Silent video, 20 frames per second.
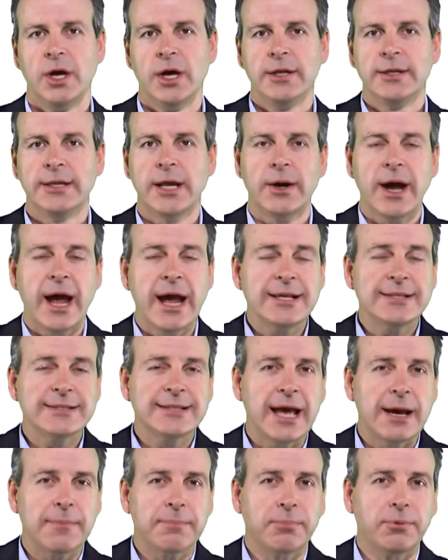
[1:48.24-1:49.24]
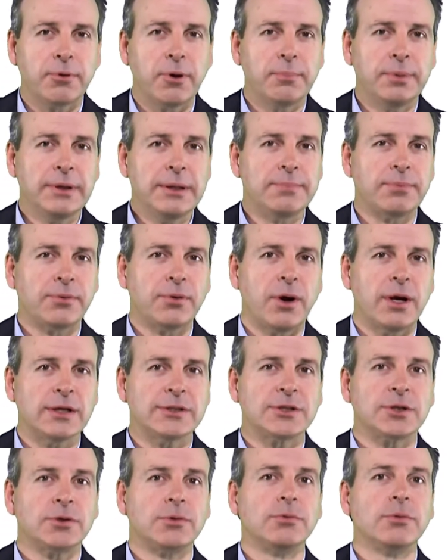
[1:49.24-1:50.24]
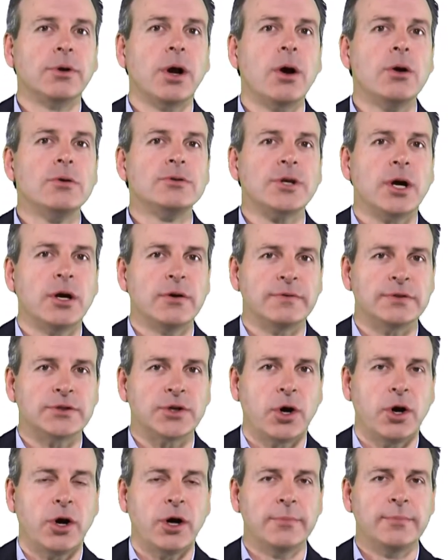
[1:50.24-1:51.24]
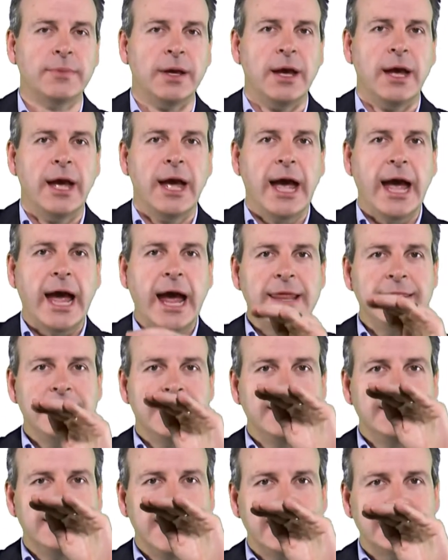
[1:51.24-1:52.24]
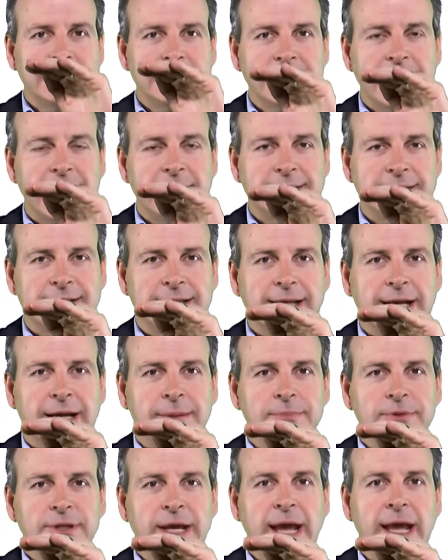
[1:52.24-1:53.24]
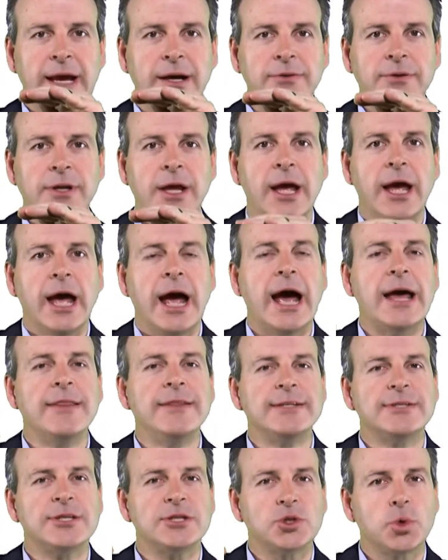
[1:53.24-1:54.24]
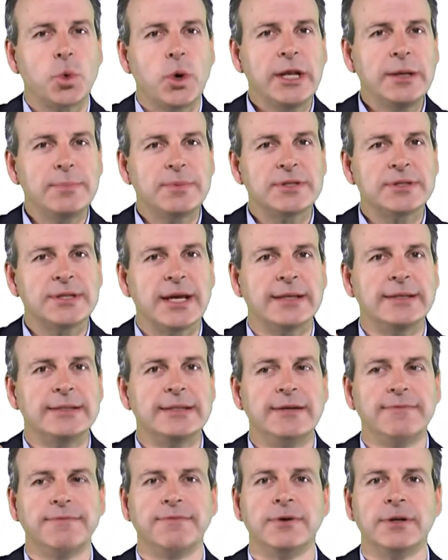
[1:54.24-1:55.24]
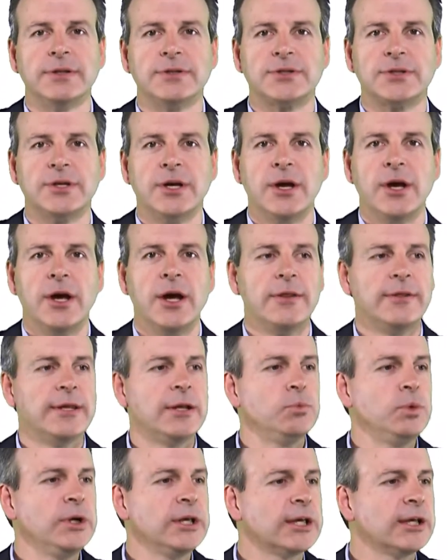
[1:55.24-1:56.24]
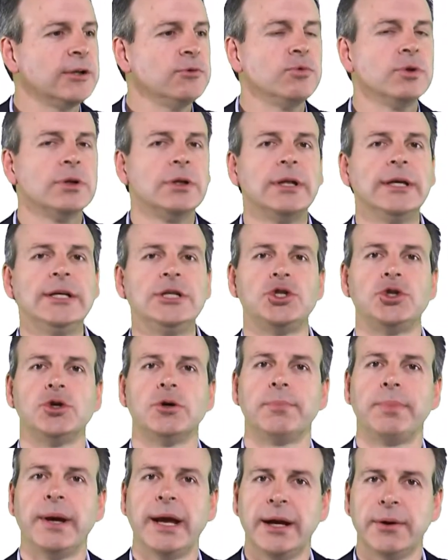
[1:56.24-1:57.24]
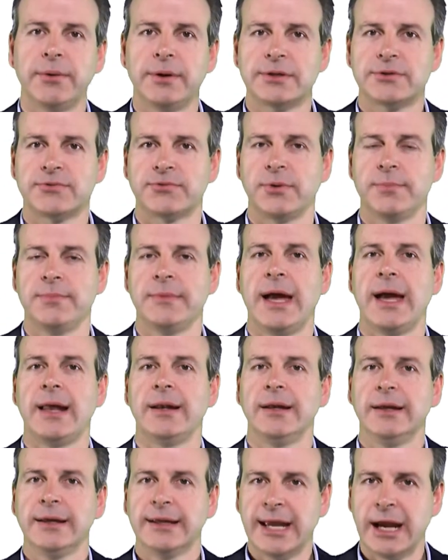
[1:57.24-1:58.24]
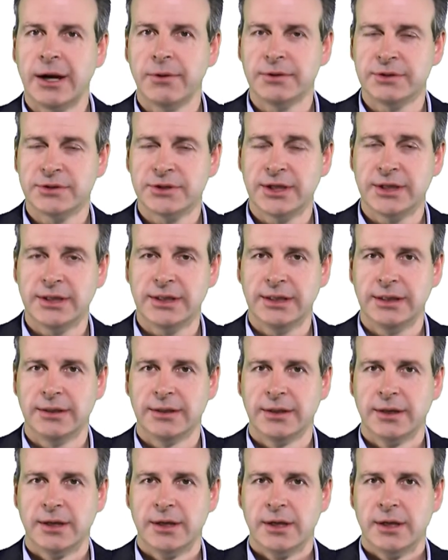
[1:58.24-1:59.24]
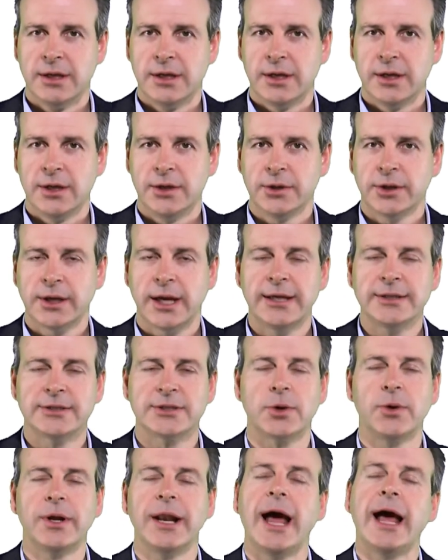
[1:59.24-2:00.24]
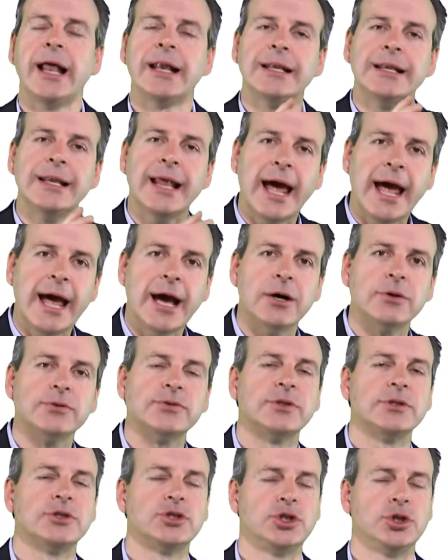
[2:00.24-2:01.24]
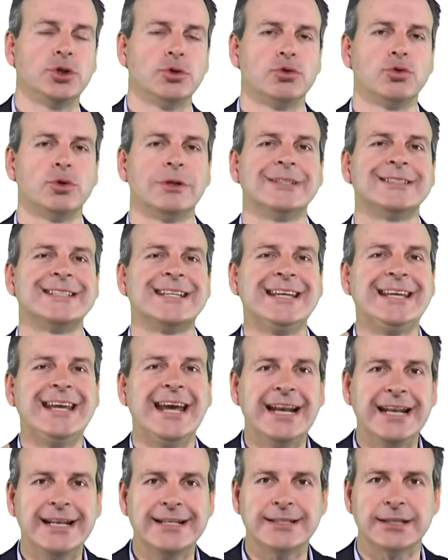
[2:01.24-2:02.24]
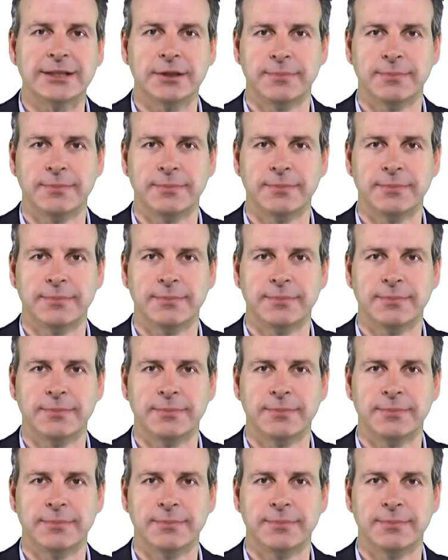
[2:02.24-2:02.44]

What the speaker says: Now, as that property price grows over time and the debt starts to come down and there's a 20% difference, then we can release your parents from that guarantee. Okay, so it allows the children to get into the